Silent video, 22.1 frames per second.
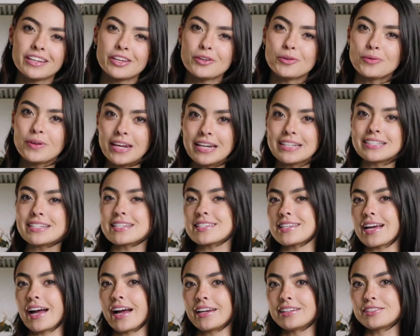unique
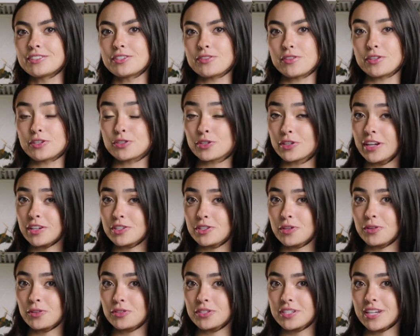design to the
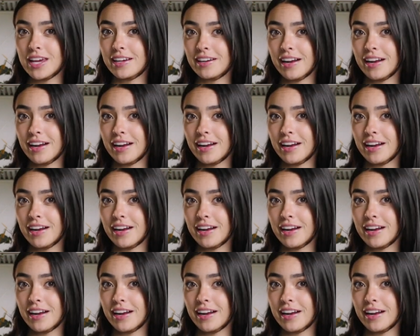traditional steak